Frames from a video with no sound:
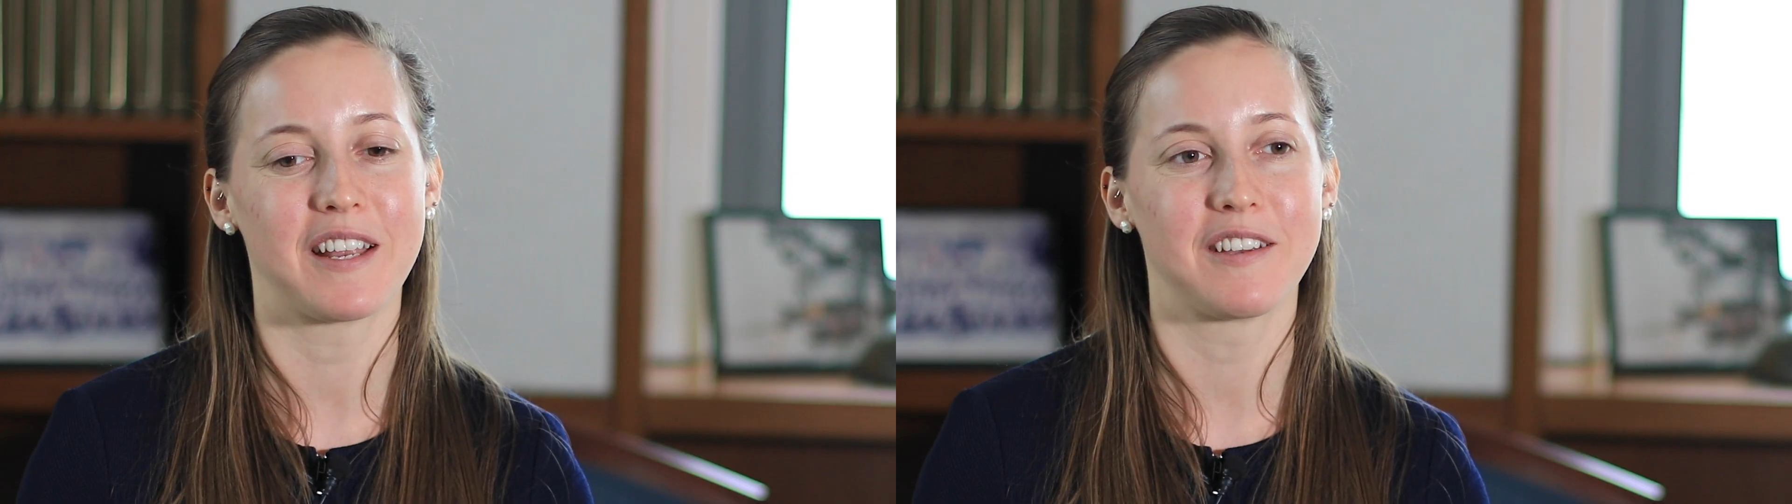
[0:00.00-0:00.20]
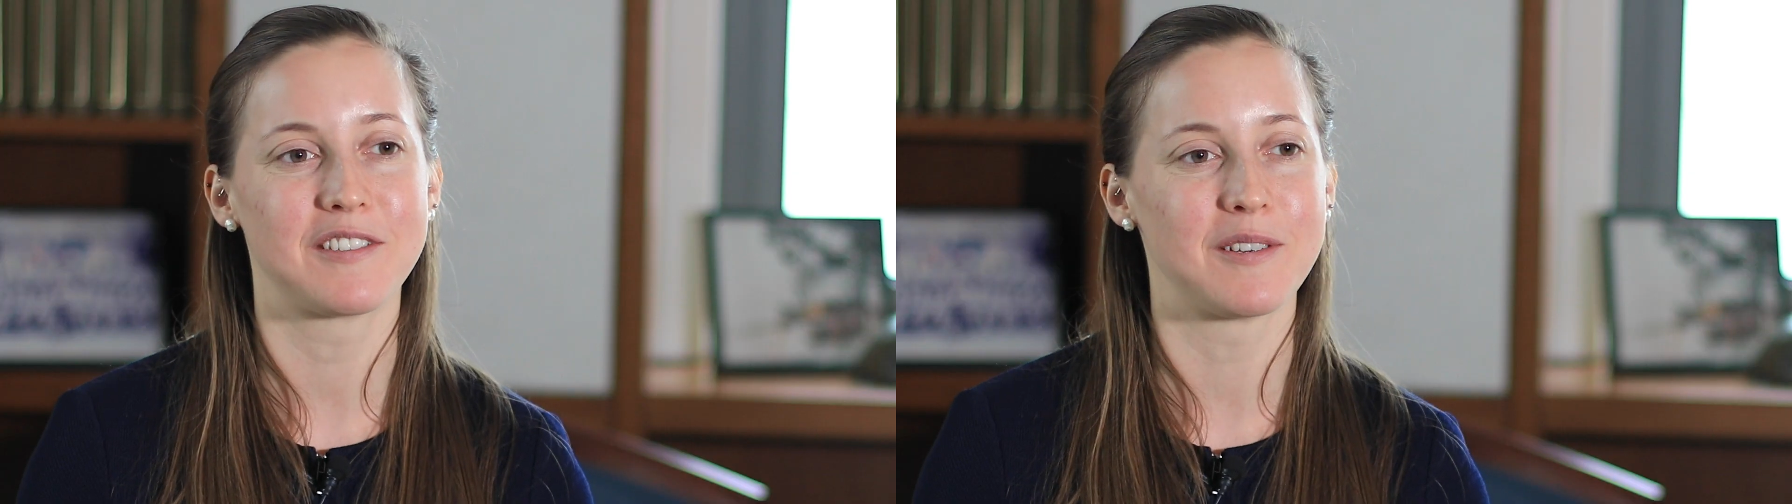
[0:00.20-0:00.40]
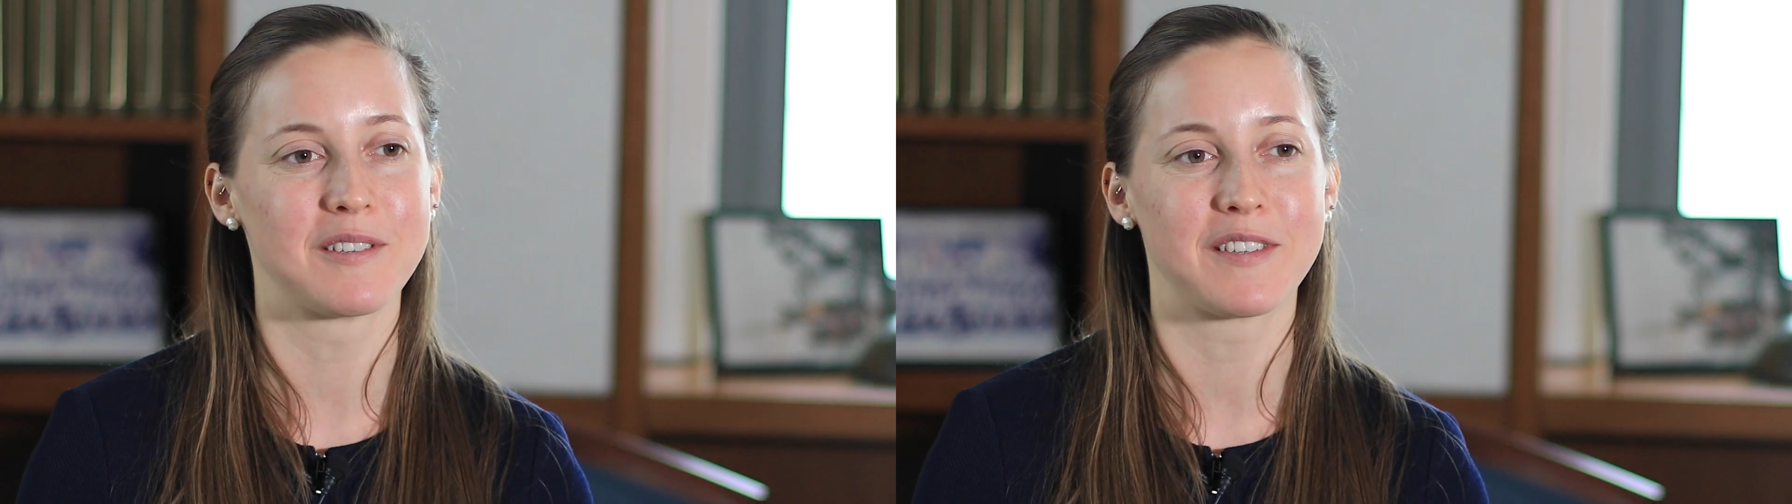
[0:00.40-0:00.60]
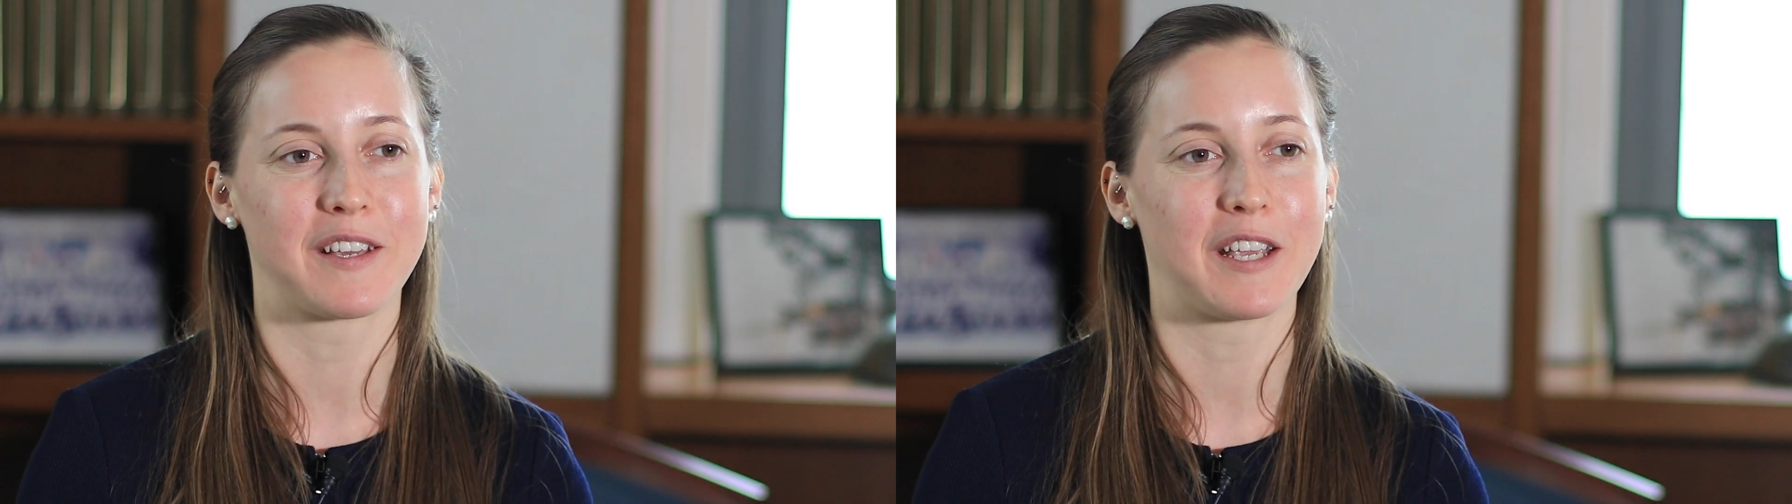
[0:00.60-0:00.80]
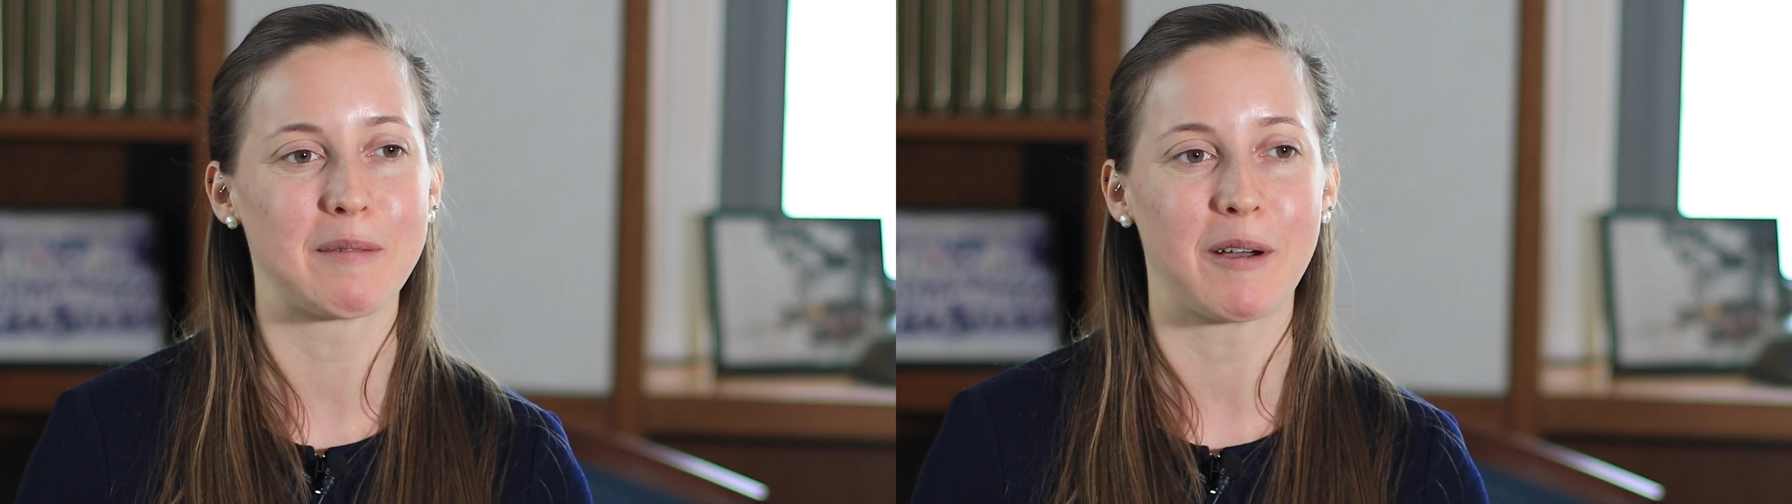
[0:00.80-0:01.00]
any students
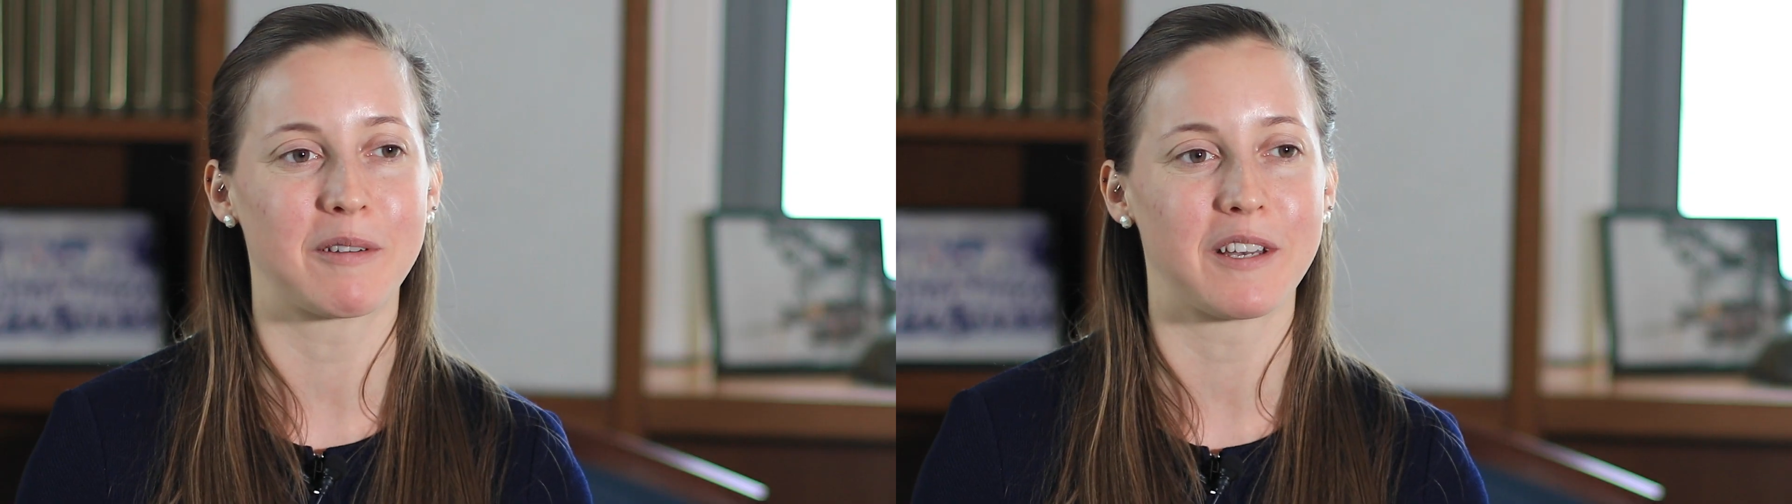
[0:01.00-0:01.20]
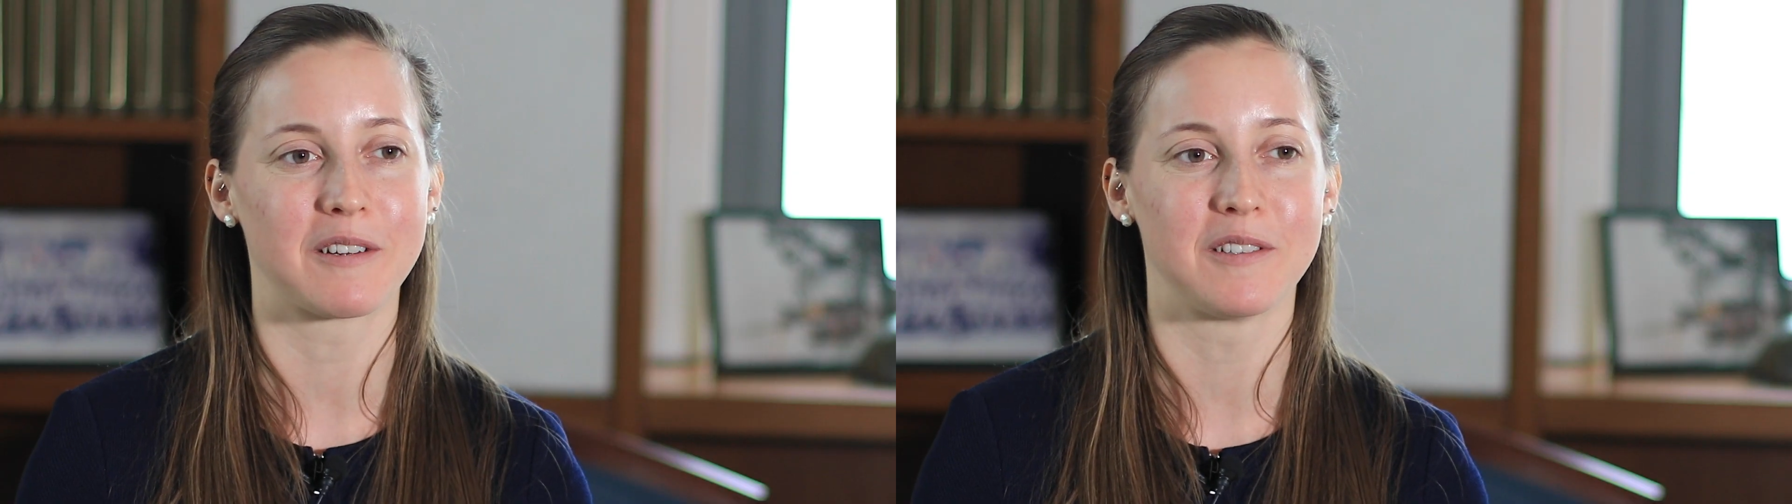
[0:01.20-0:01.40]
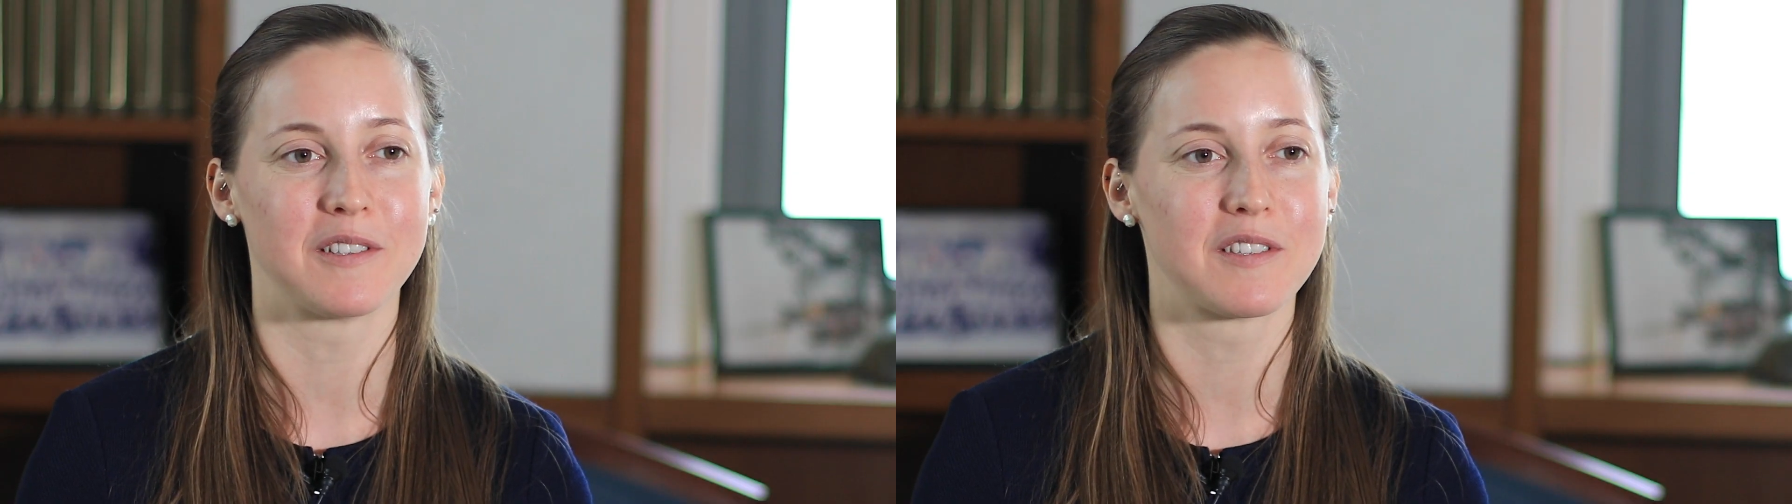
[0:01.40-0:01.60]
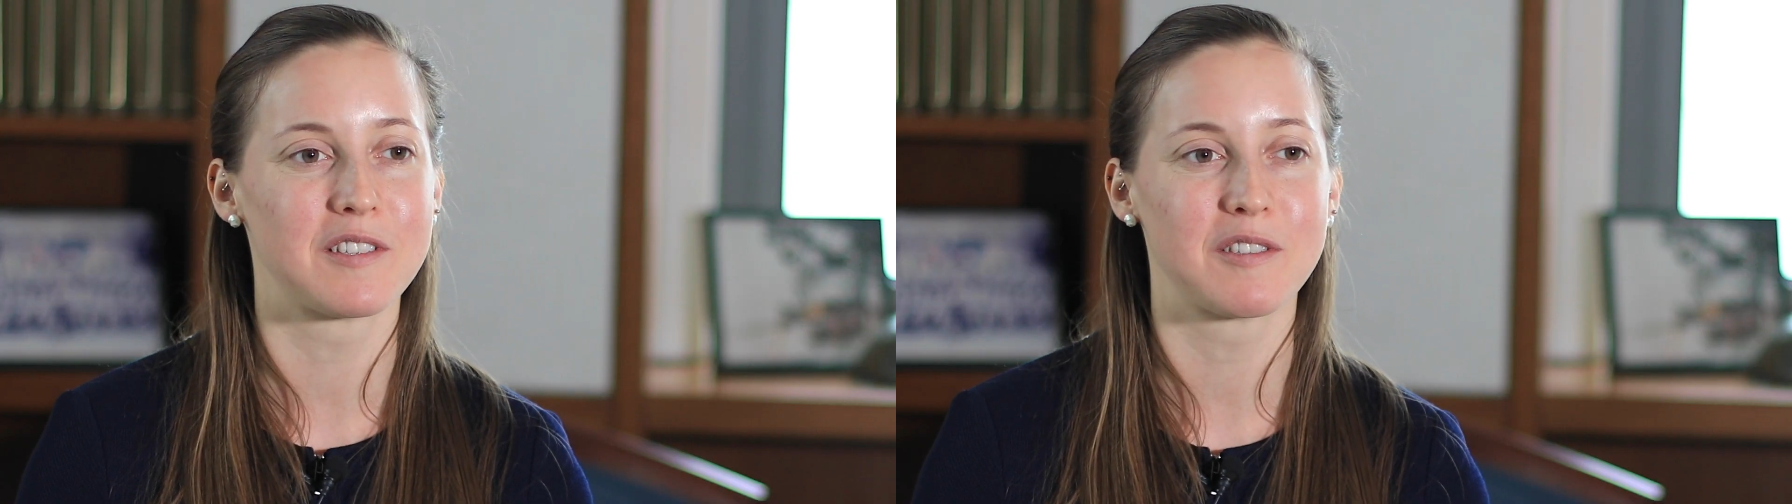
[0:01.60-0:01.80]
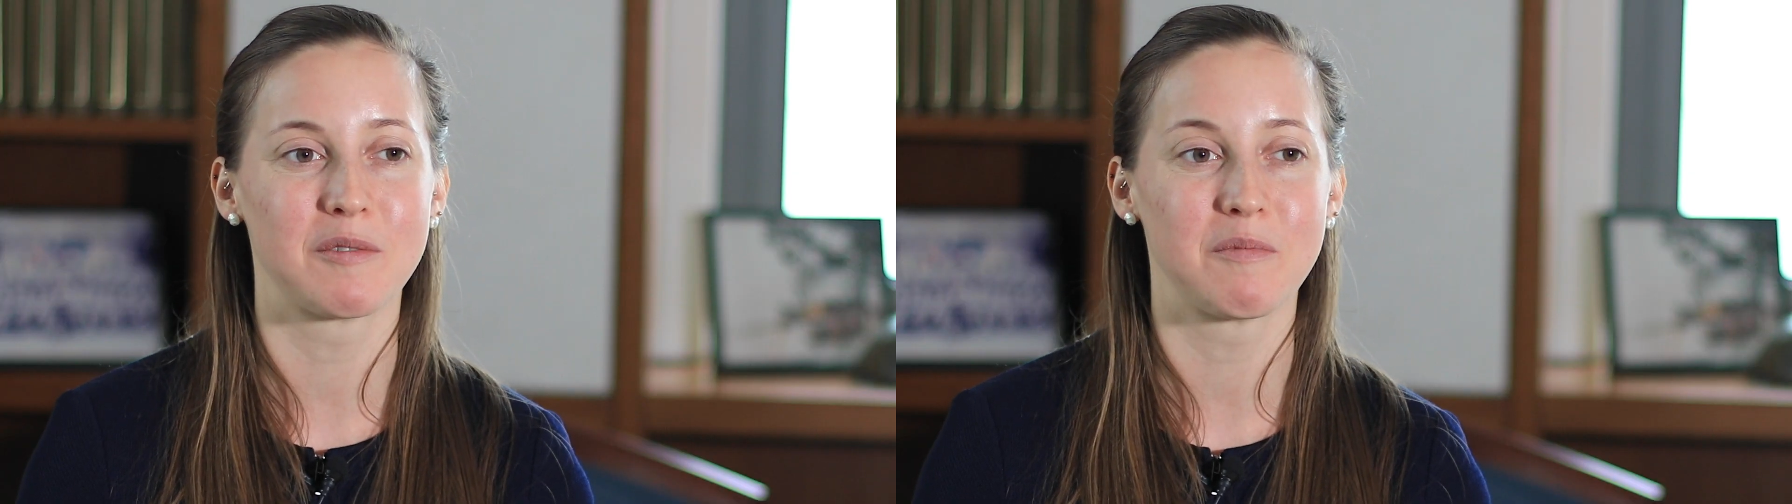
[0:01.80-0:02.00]
thinking about
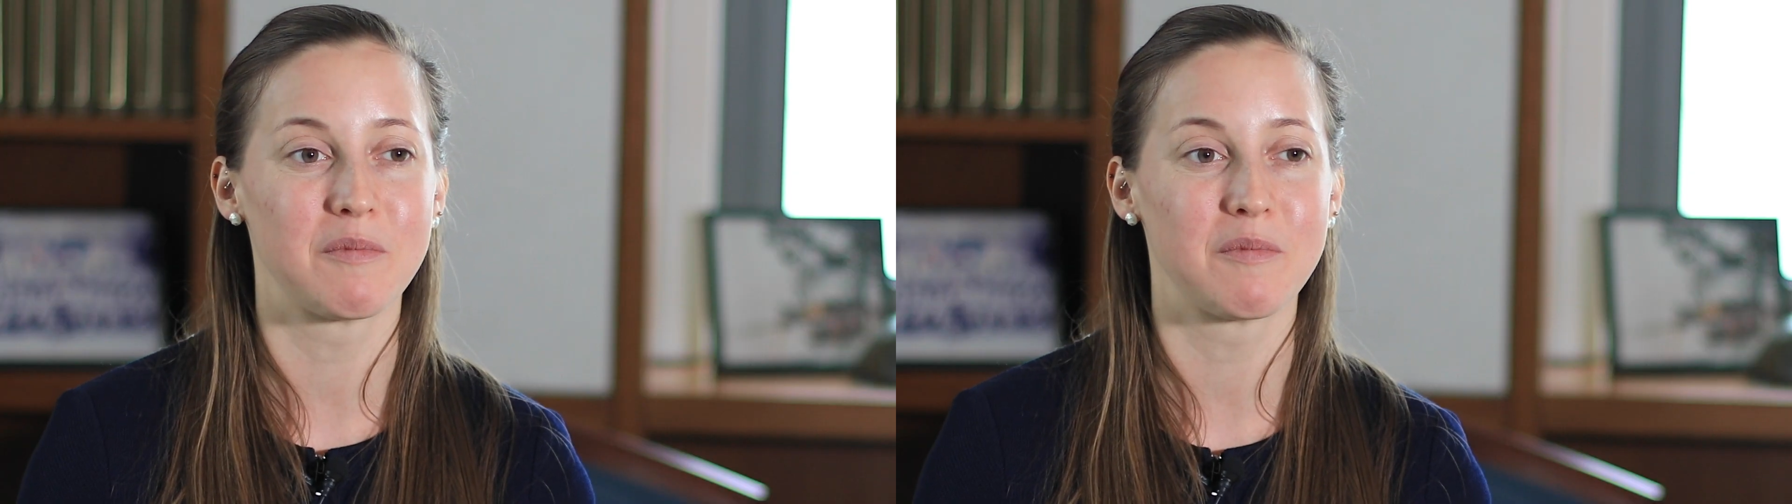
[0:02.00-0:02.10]
clinicals